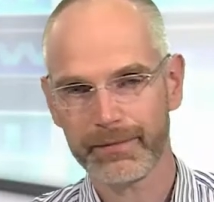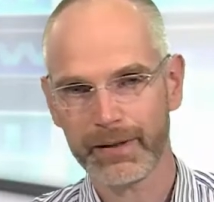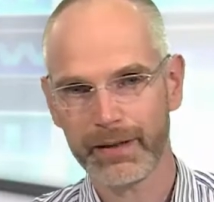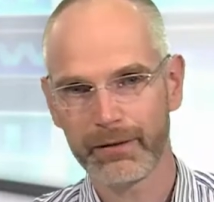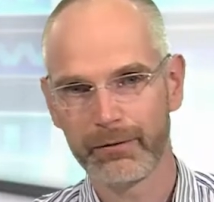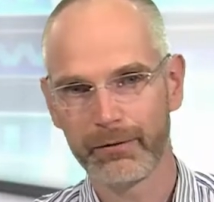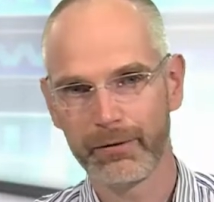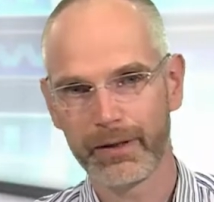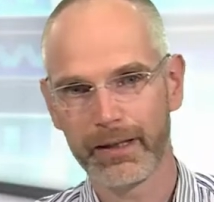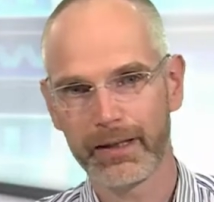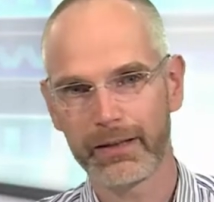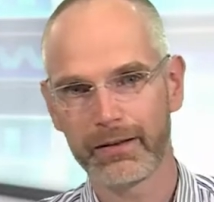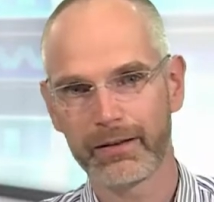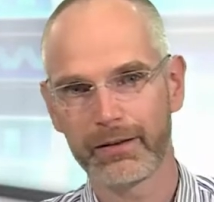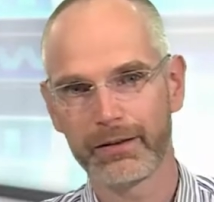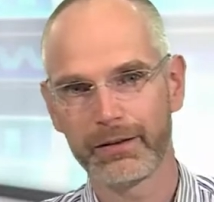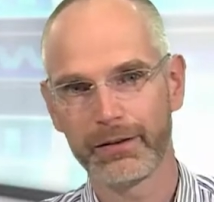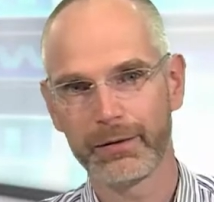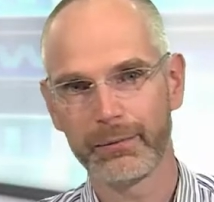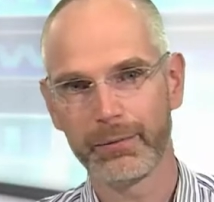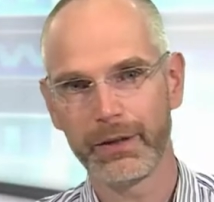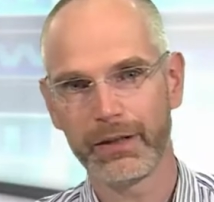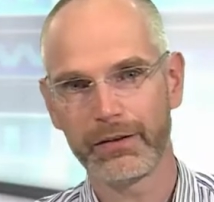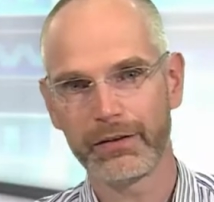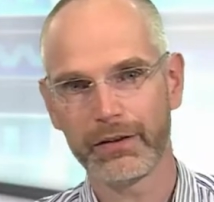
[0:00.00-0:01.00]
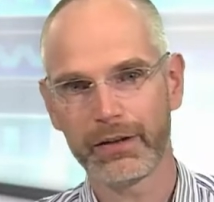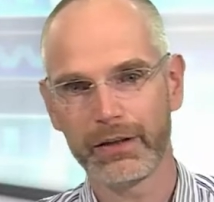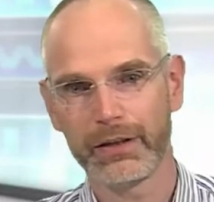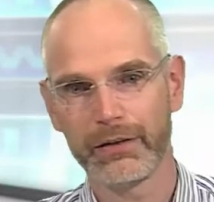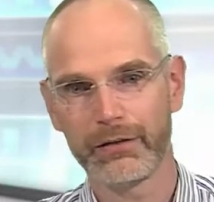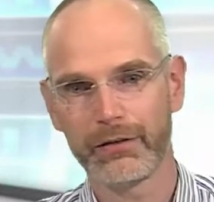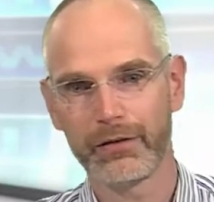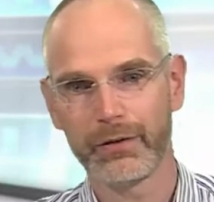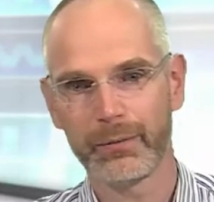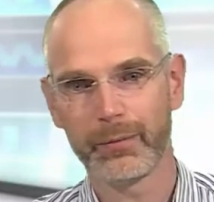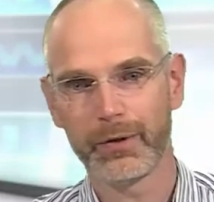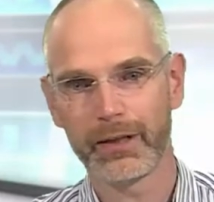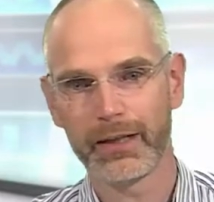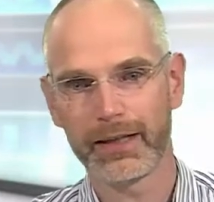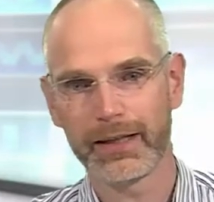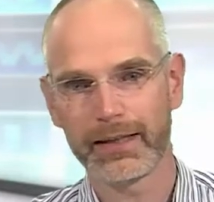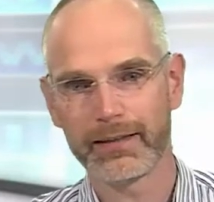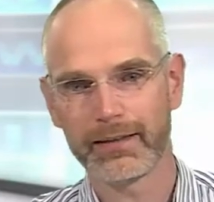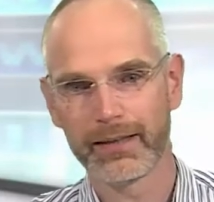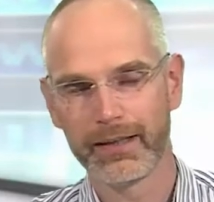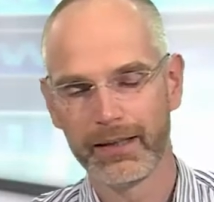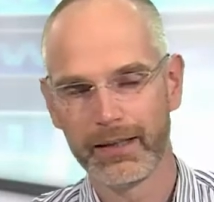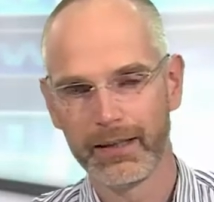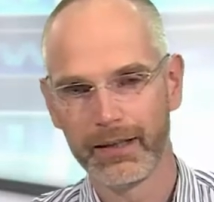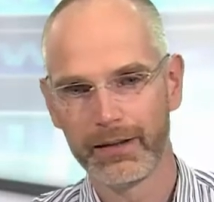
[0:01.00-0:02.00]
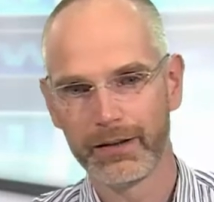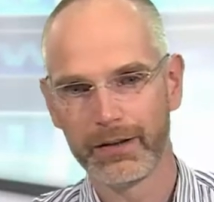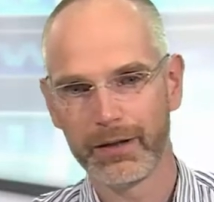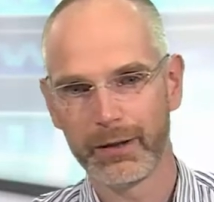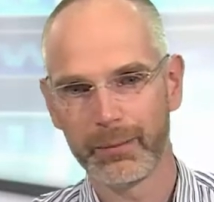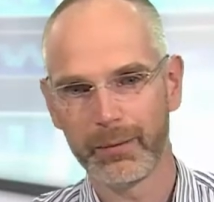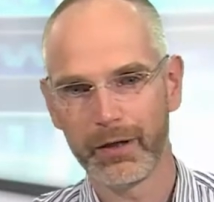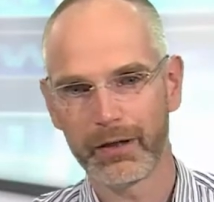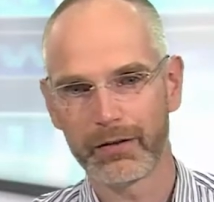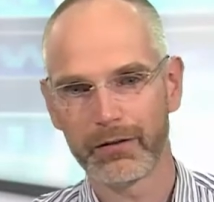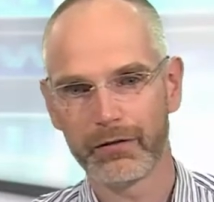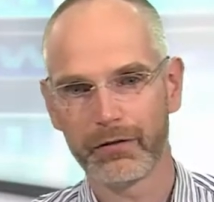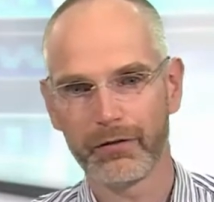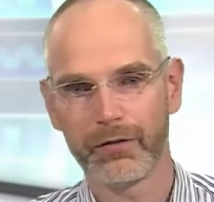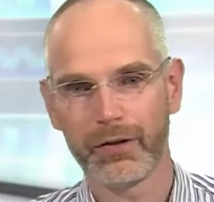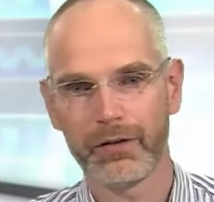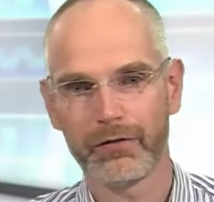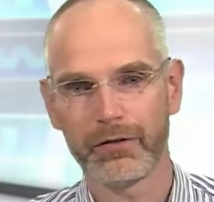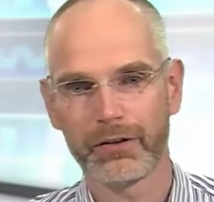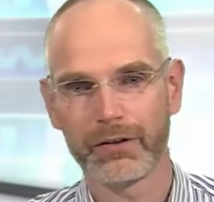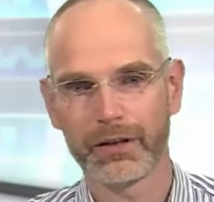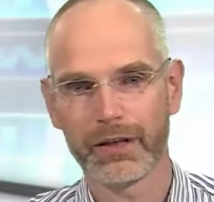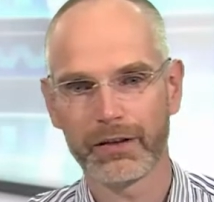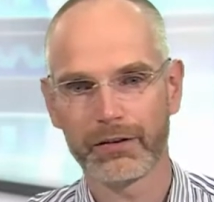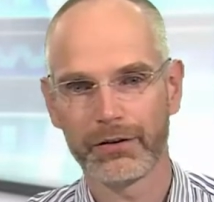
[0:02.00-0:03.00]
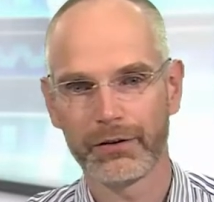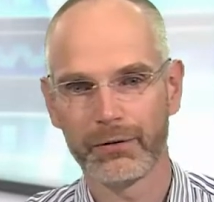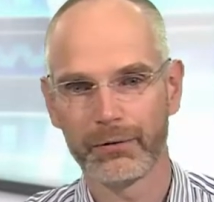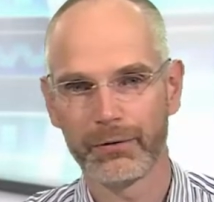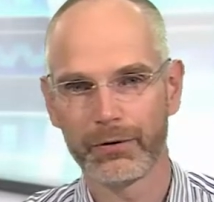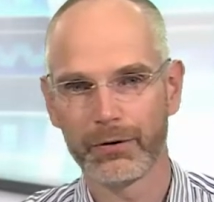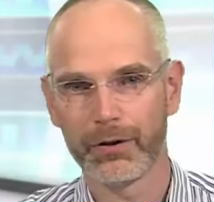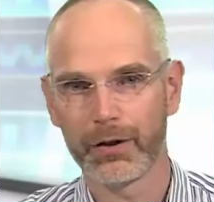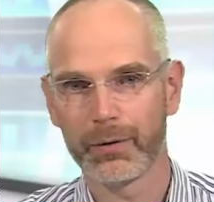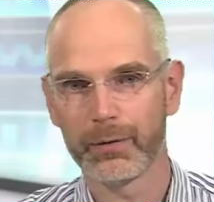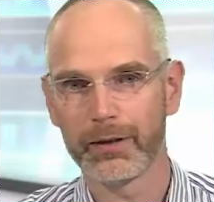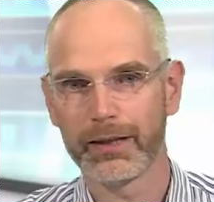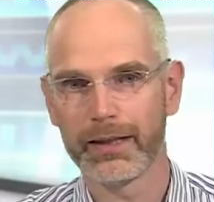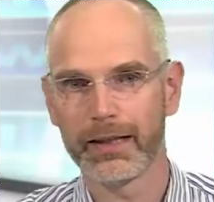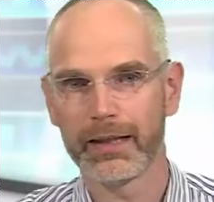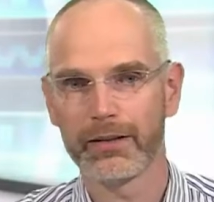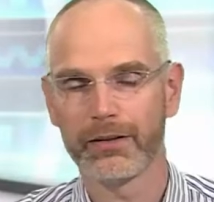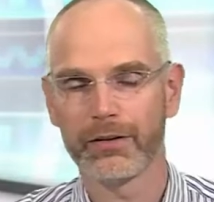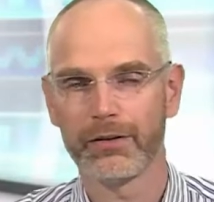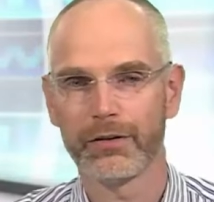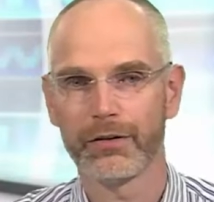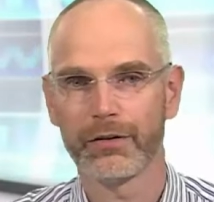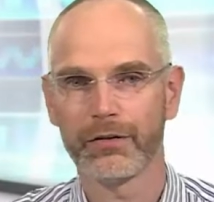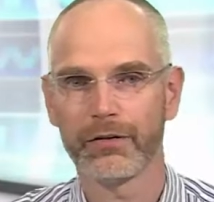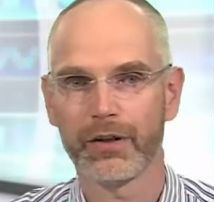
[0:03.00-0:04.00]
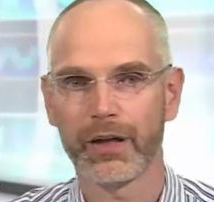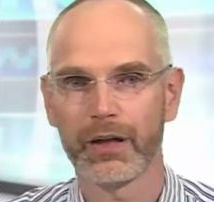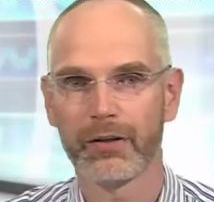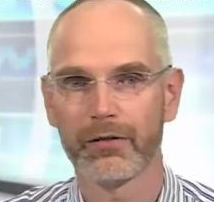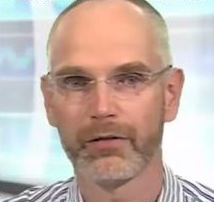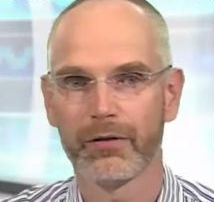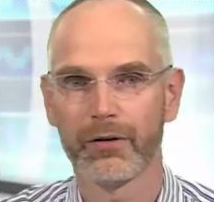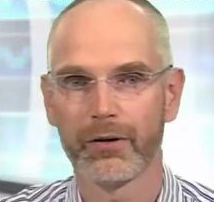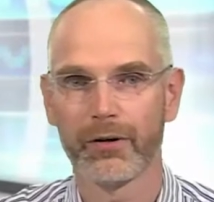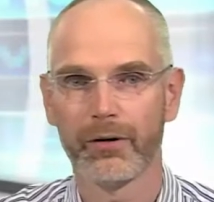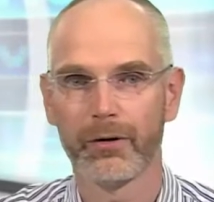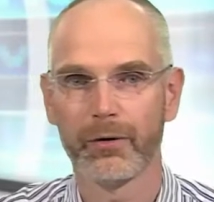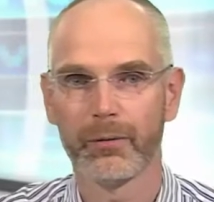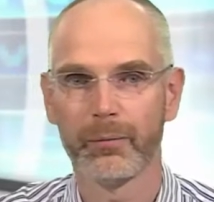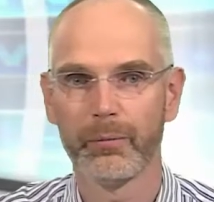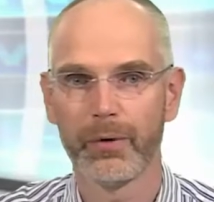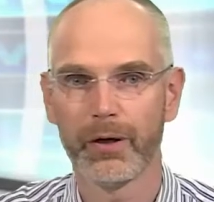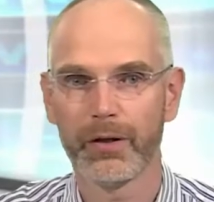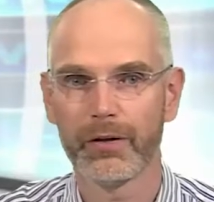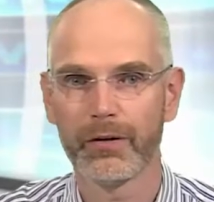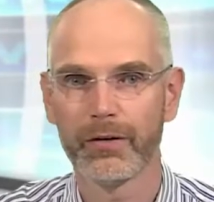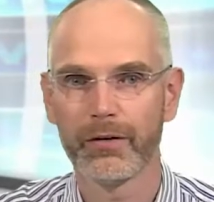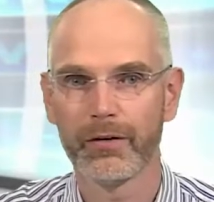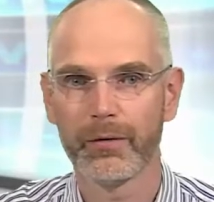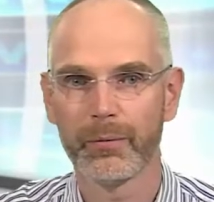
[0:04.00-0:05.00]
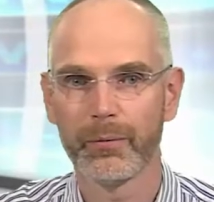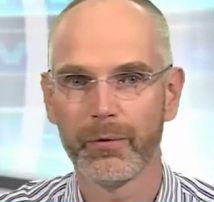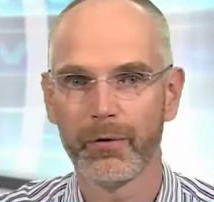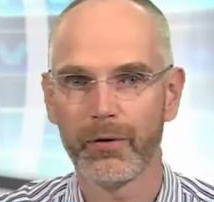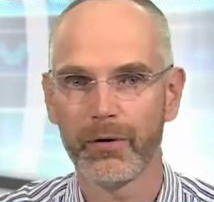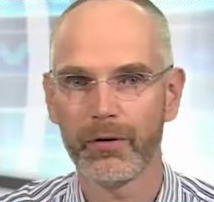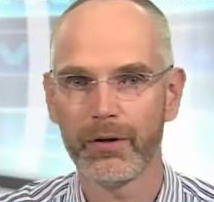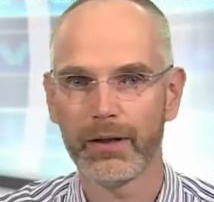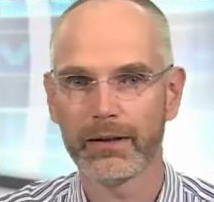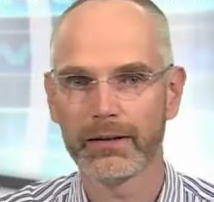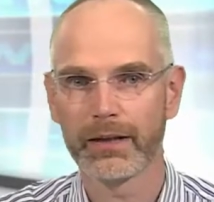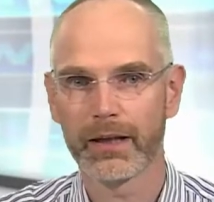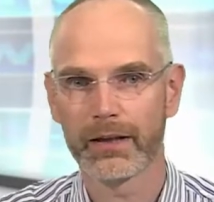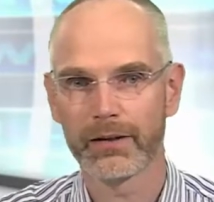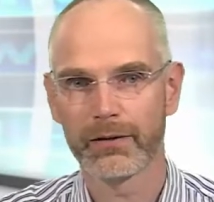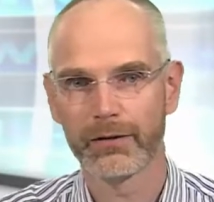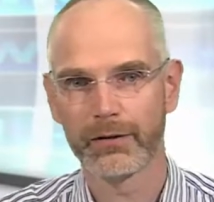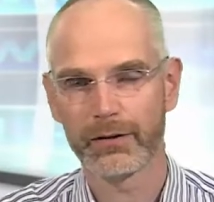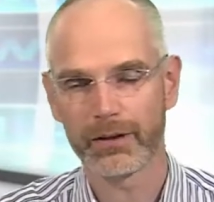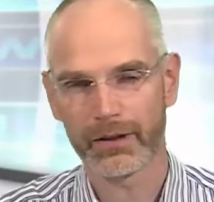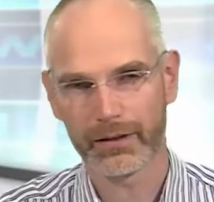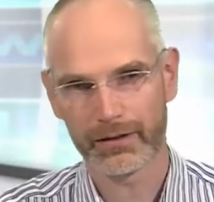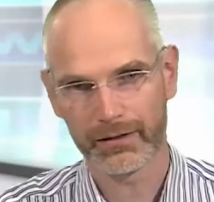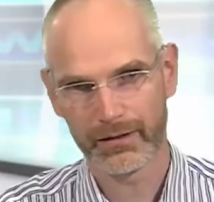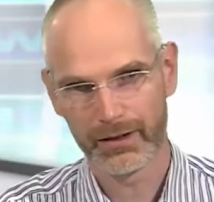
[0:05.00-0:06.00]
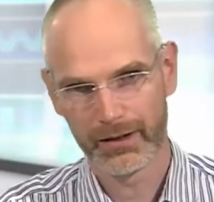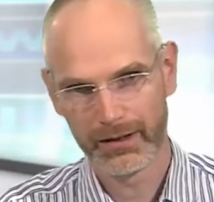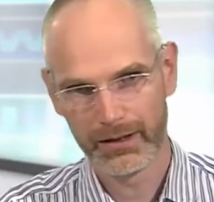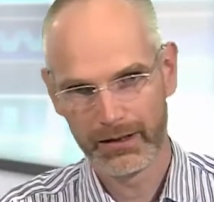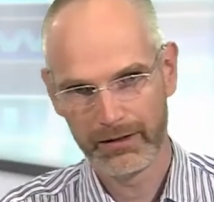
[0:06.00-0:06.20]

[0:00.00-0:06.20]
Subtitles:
where you basically simulate the amount of traffic that you would normally get on your site for a whole month or more, and then look at